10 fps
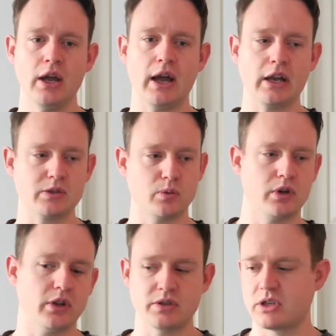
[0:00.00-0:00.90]
and it's one
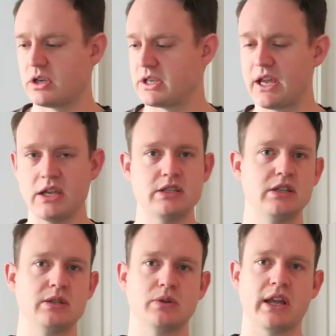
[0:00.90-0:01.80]
of those kind of
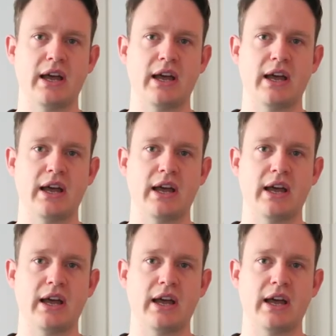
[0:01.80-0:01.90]
cases with the